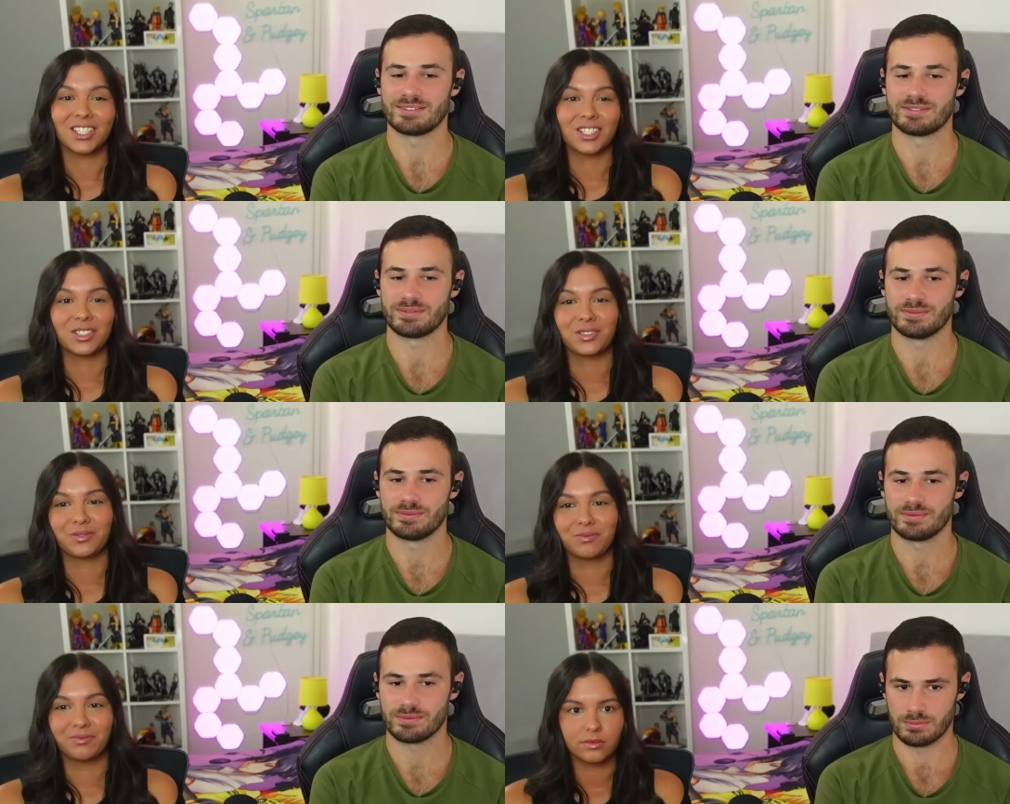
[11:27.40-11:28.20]

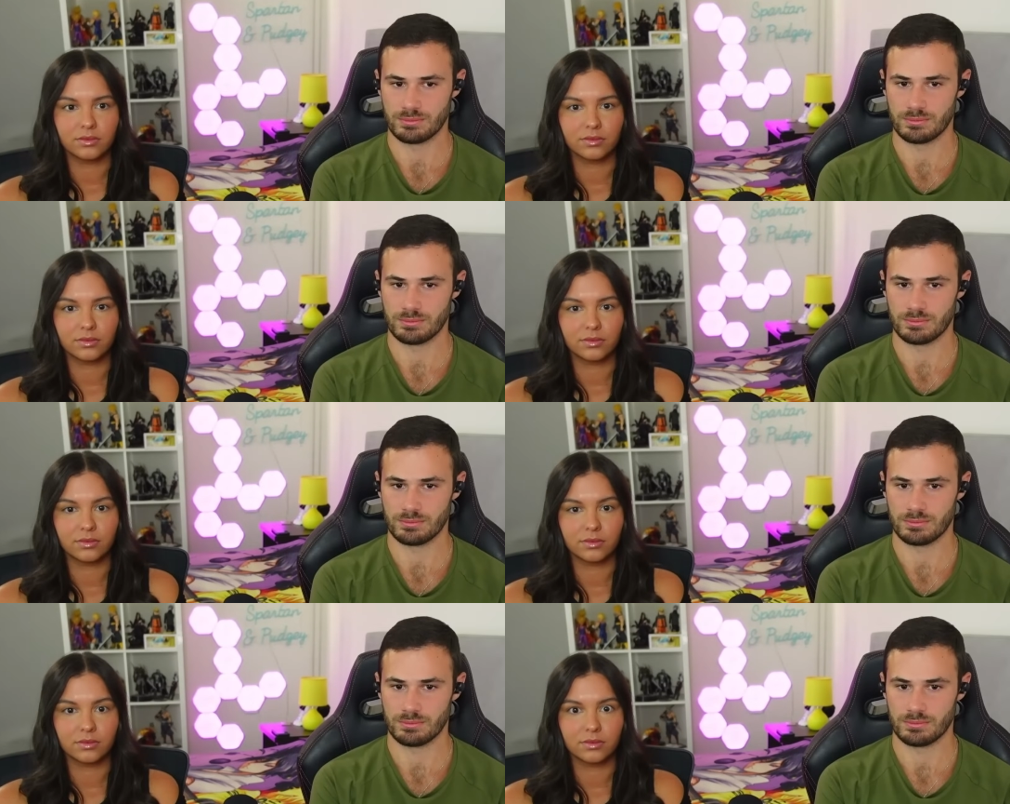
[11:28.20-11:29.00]

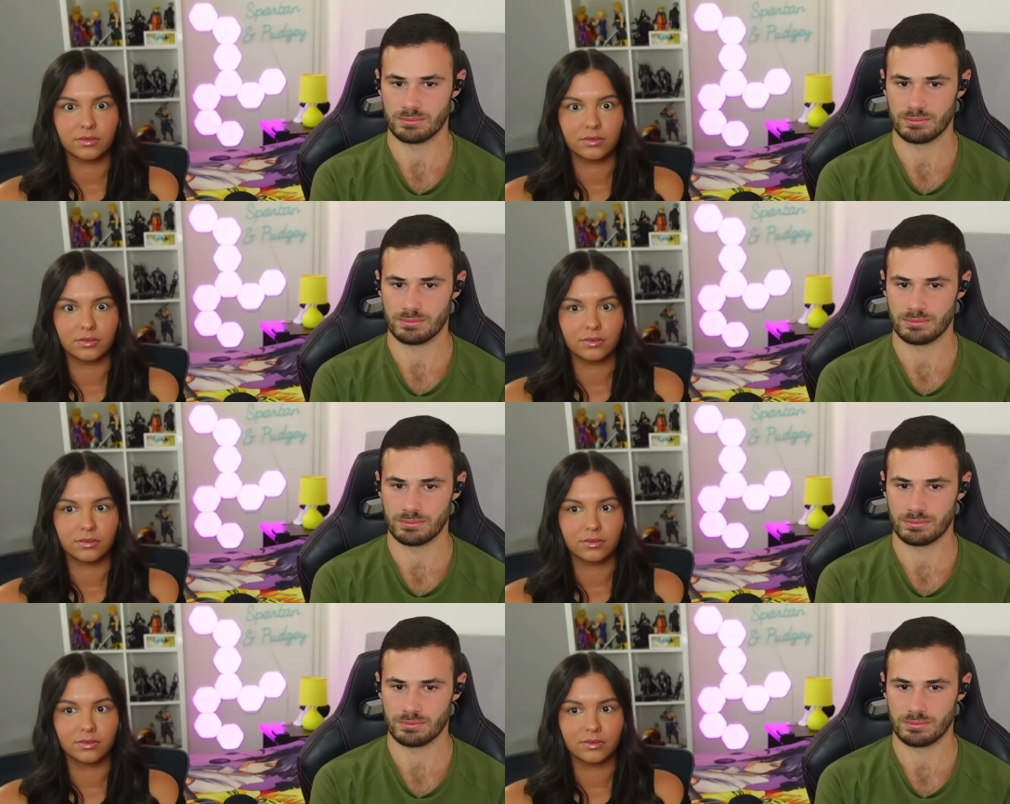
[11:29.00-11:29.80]

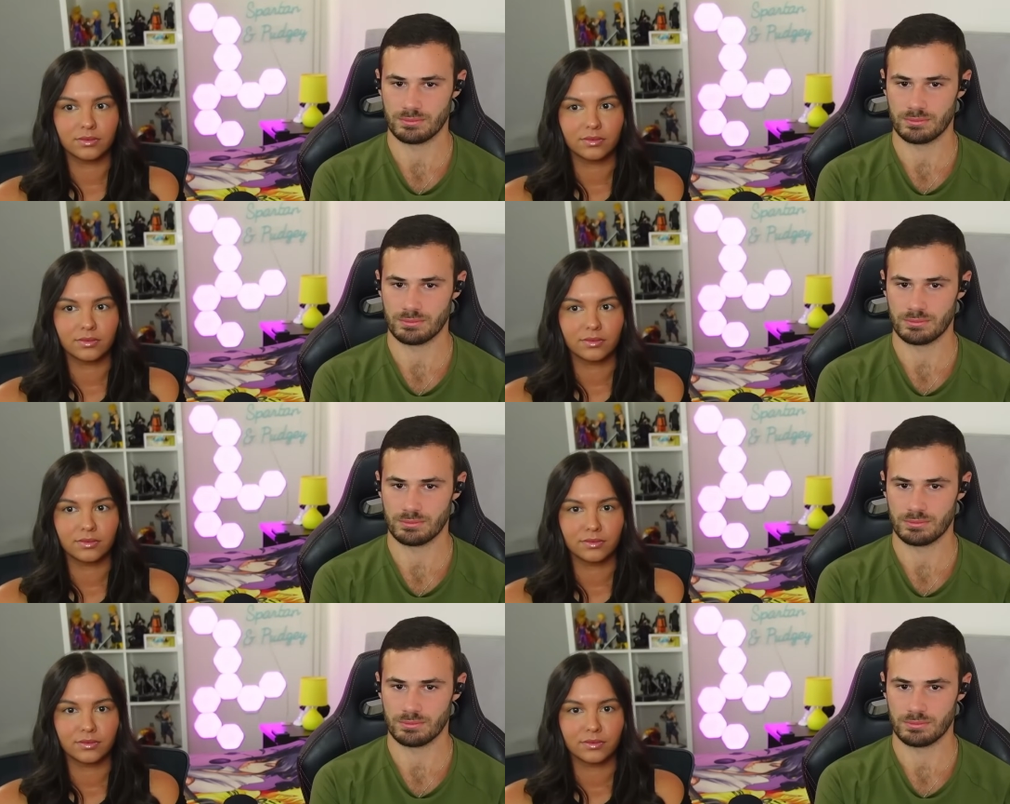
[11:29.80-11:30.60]

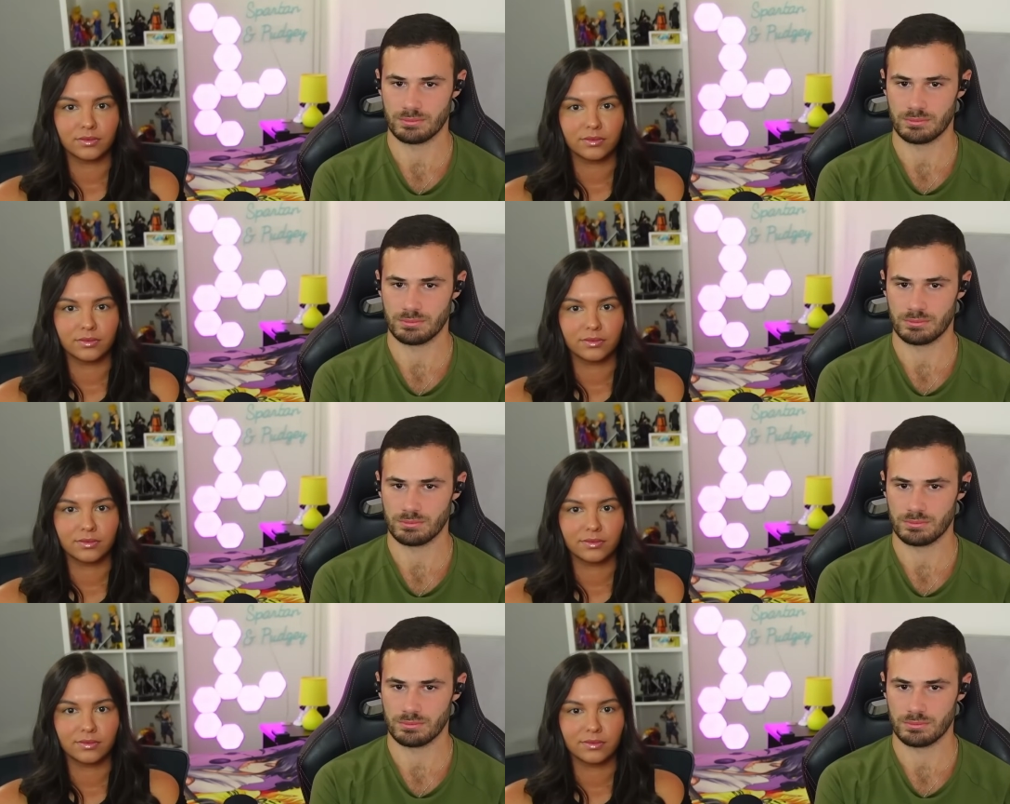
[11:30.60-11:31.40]

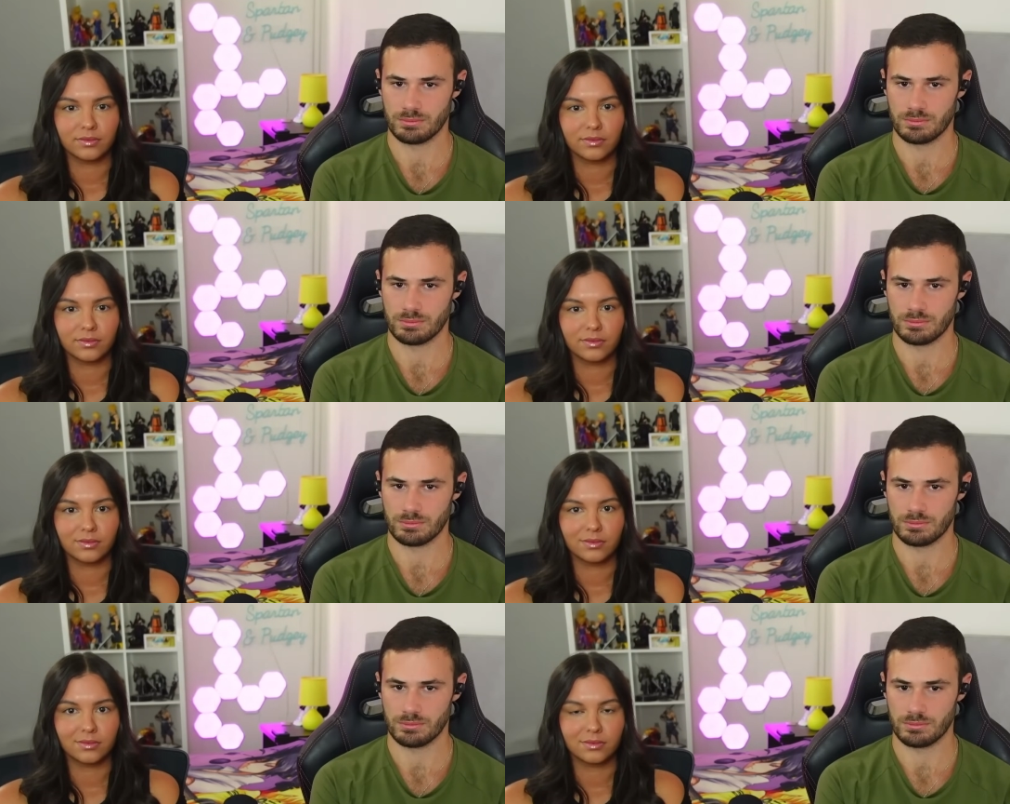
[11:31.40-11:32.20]

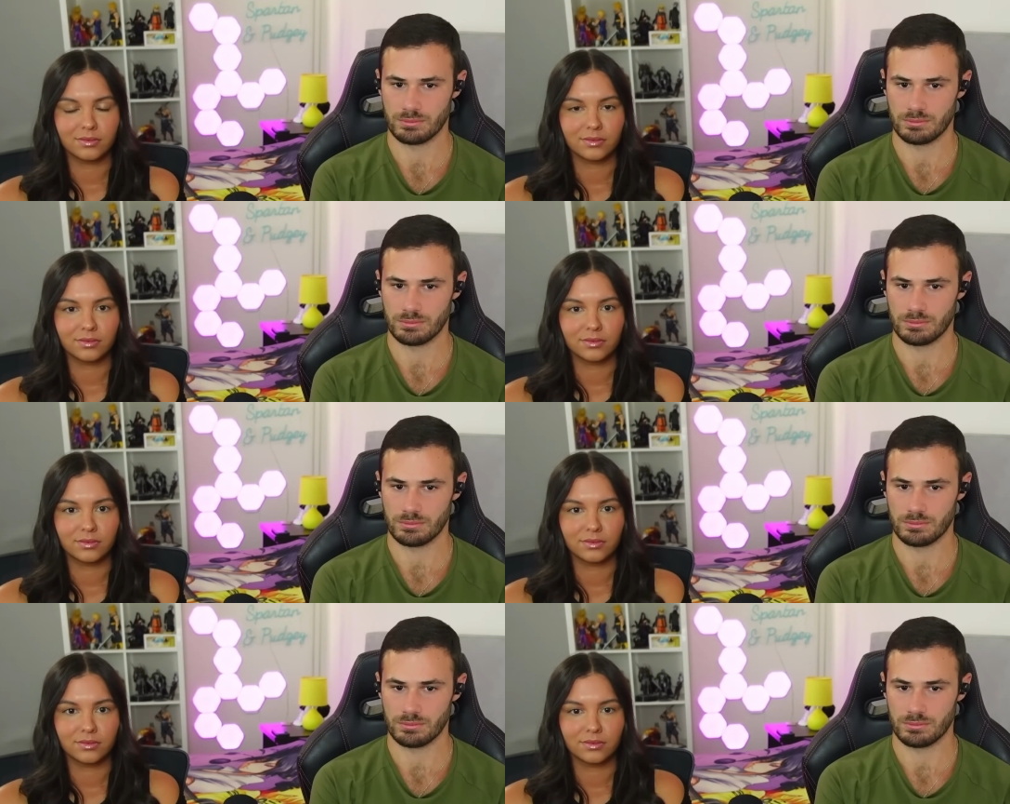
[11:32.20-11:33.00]

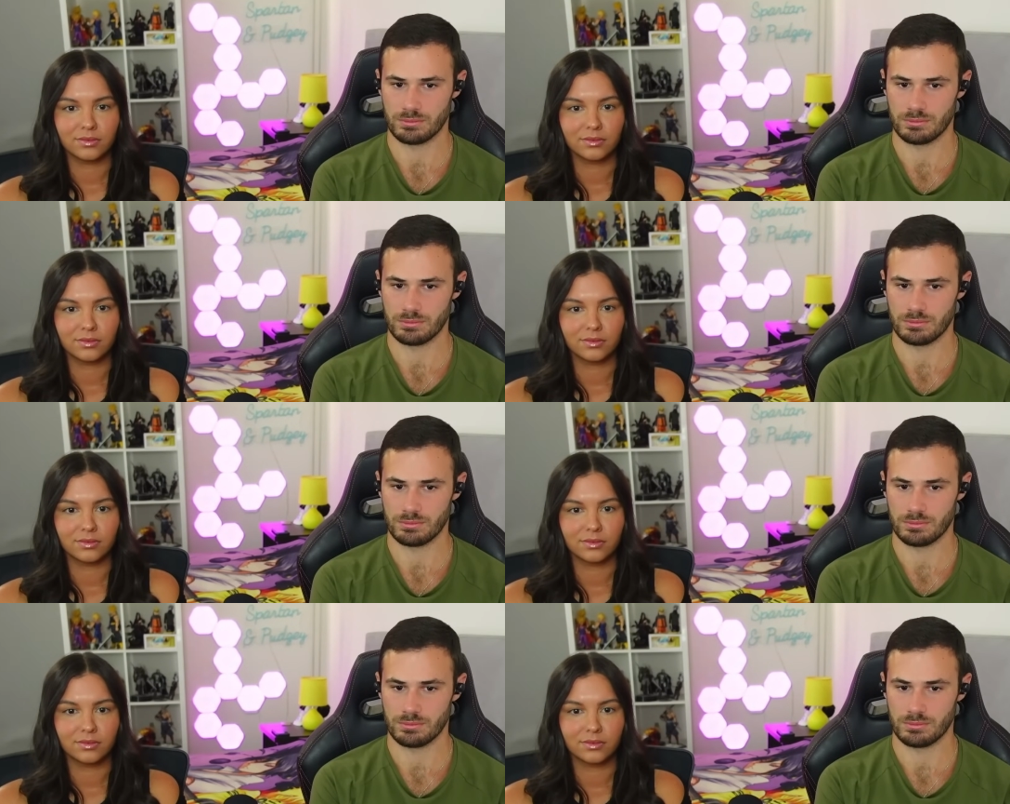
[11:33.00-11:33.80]

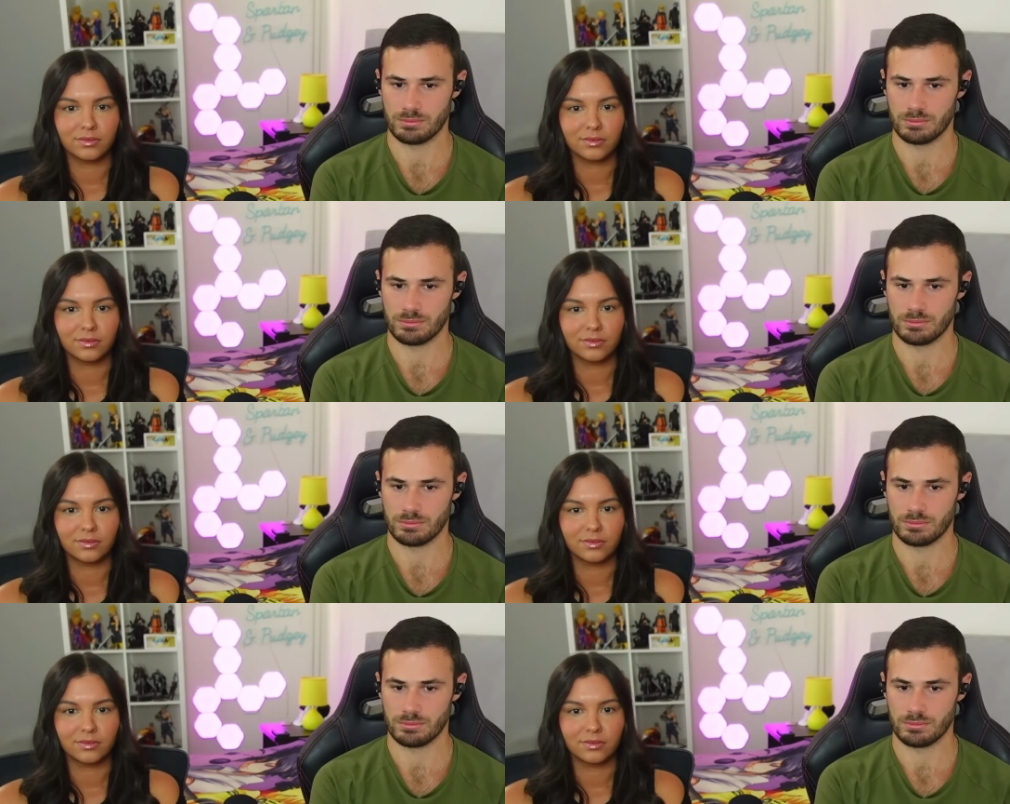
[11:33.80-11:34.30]
No one is speaking in this clip.